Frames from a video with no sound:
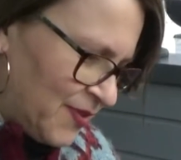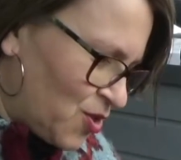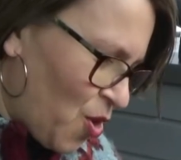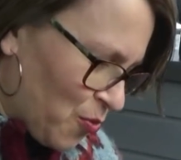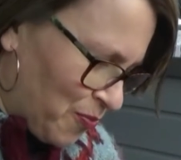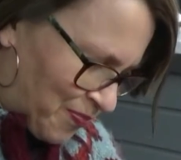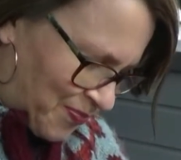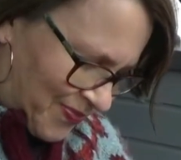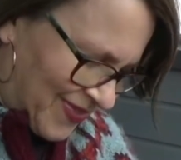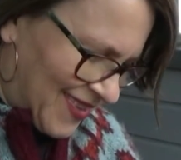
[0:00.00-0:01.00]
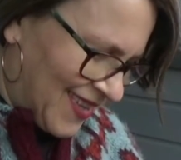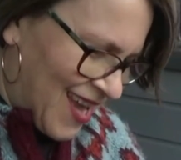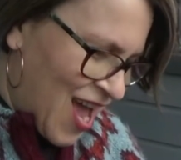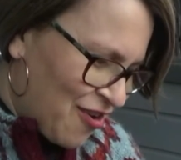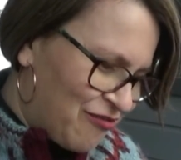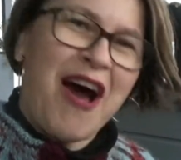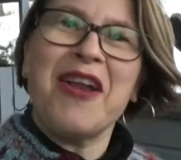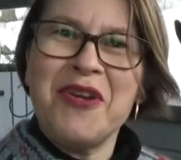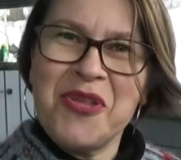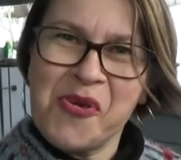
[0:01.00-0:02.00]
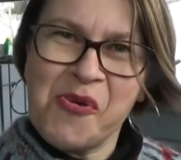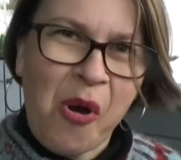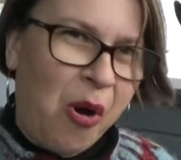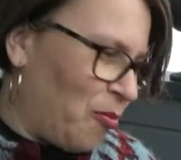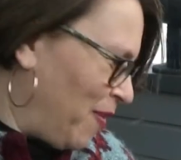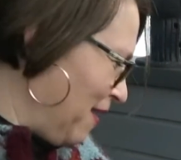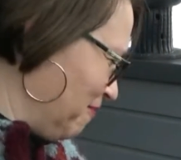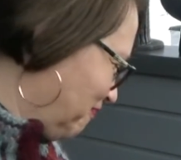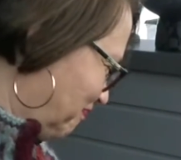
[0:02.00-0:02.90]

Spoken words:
So, fun new hobby.